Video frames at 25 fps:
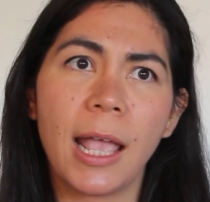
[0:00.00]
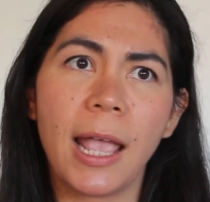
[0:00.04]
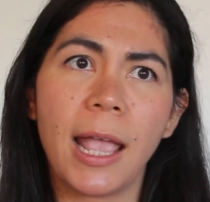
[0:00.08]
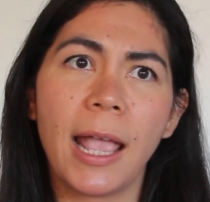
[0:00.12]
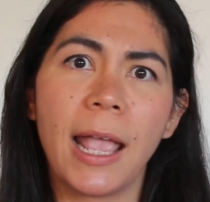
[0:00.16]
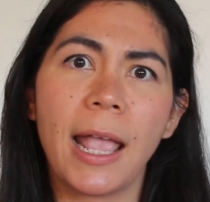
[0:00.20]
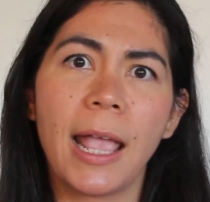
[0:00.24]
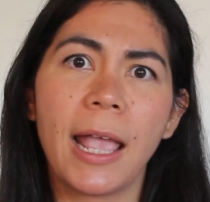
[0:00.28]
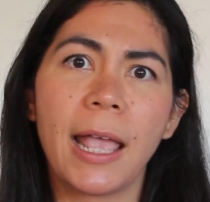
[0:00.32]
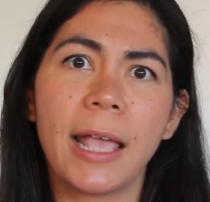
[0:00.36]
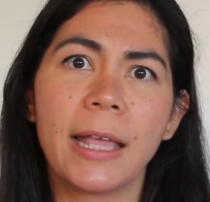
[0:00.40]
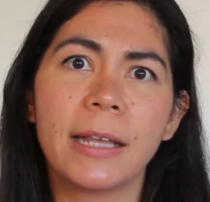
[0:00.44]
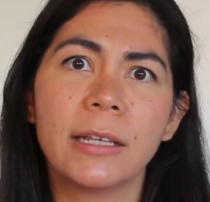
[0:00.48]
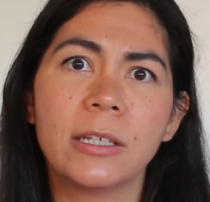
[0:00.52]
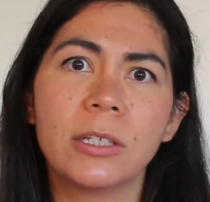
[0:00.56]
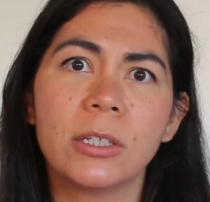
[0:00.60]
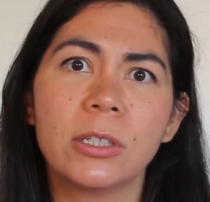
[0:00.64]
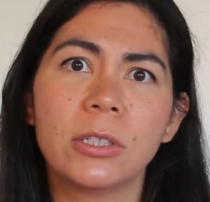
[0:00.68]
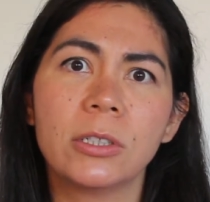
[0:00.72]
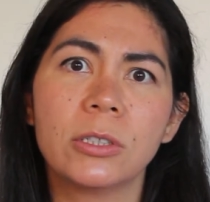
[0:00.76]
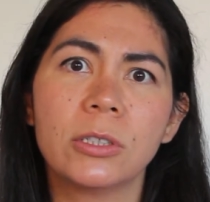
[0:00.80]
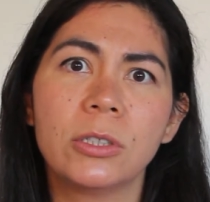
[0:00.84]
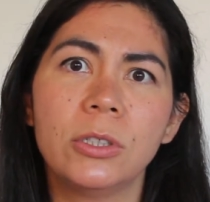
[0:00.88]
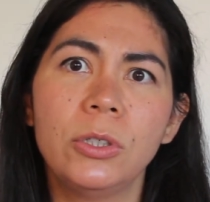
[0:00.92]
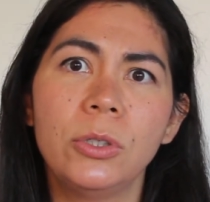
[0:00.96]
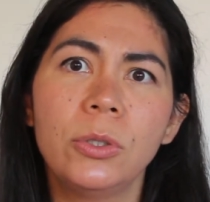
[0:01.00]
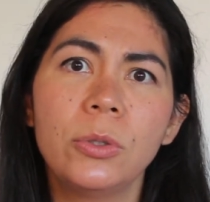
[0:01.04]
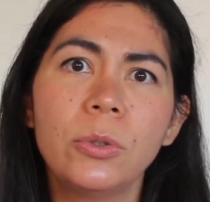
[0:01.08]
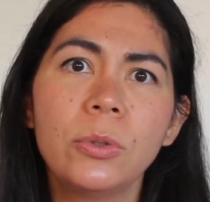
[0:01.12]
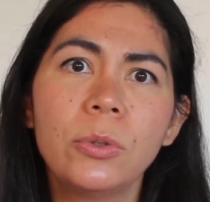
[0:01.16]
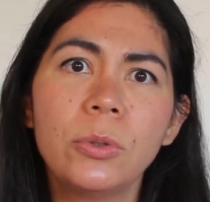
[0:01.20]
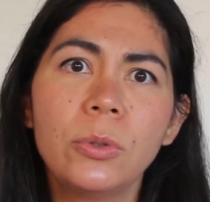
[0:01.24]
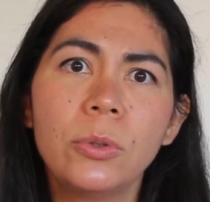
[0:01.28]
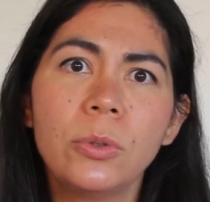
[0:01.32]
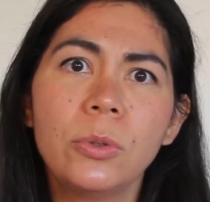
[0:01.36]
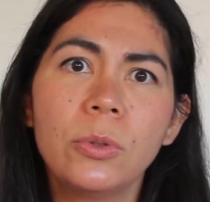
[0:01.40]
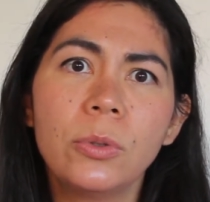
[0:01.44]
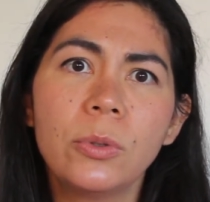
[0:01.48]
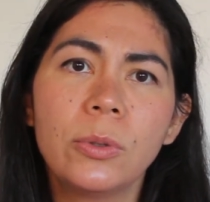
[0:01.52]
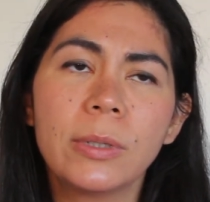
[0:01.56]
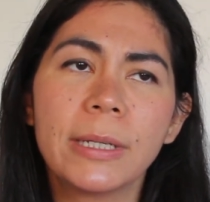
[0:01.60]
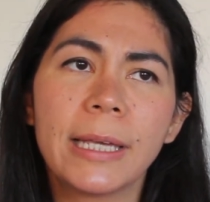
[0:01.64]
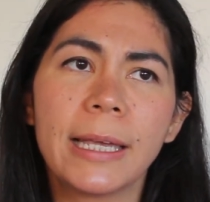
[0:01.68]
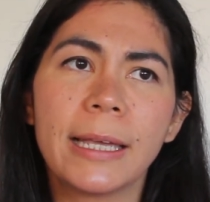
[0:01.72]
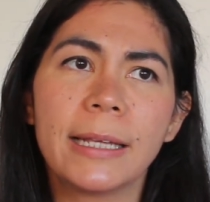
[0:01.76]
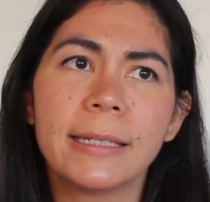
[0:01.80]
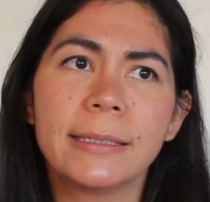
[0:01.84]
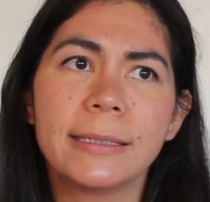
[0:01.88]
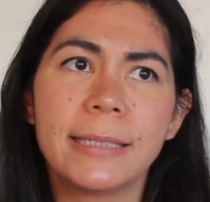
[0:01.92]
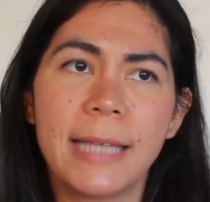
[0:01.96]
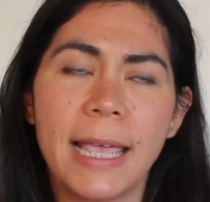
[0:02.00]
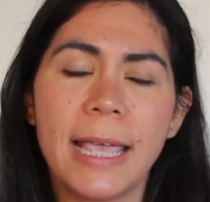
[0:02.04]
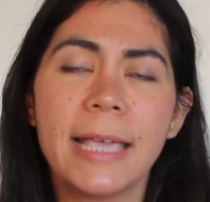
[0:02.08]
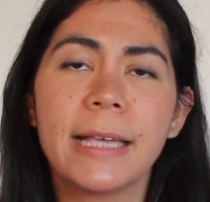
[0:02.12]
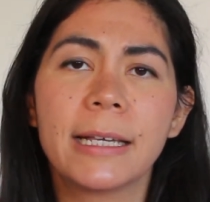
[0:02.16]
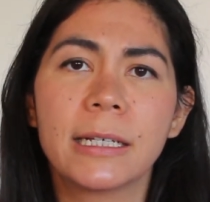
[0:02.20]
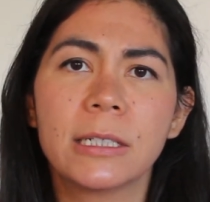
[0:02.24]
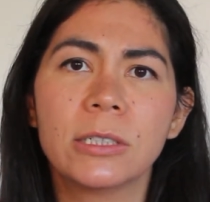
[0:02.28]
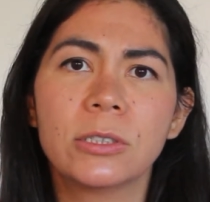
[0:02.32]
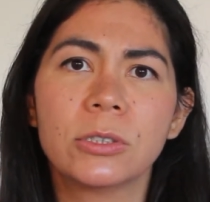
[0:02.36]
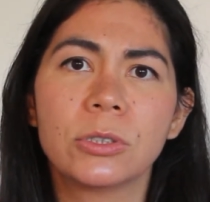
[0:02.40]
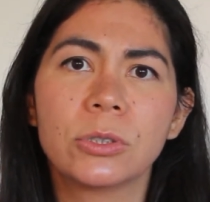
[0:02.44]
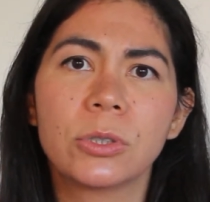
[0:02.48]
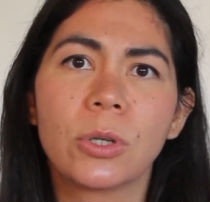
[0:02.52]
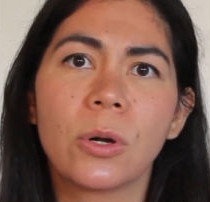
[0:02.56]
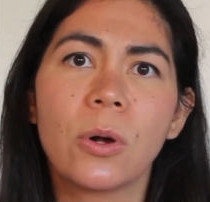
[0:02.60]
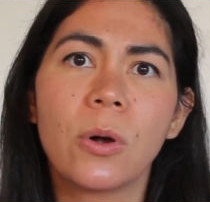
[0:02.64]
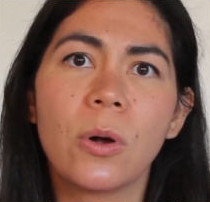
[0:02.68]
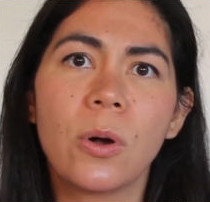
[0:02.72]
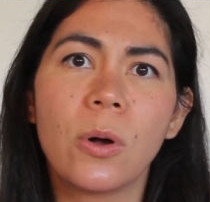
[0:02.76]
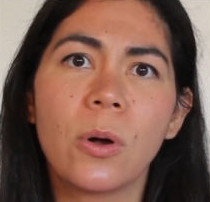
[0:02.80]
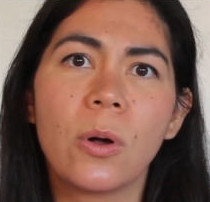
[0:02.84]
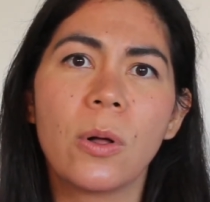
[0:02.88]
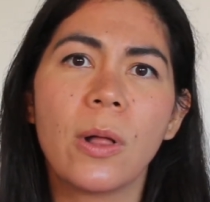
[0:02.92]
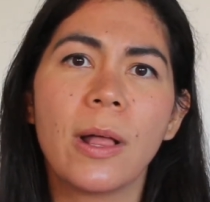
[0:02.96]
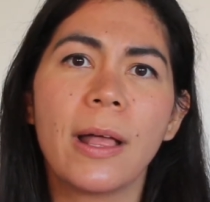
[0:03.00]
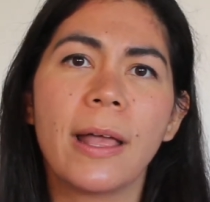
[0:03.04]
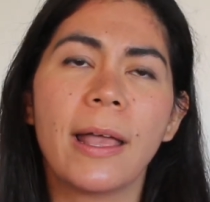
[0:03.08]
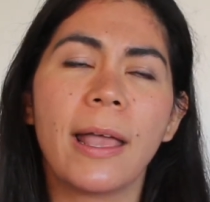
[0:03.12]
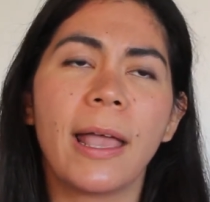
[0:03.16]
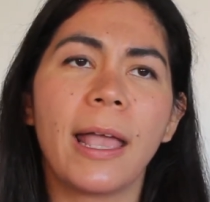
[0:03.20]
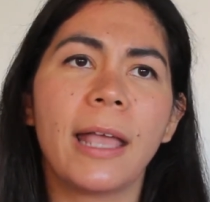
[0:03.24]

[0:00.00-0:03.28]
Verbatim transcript: and you can take control,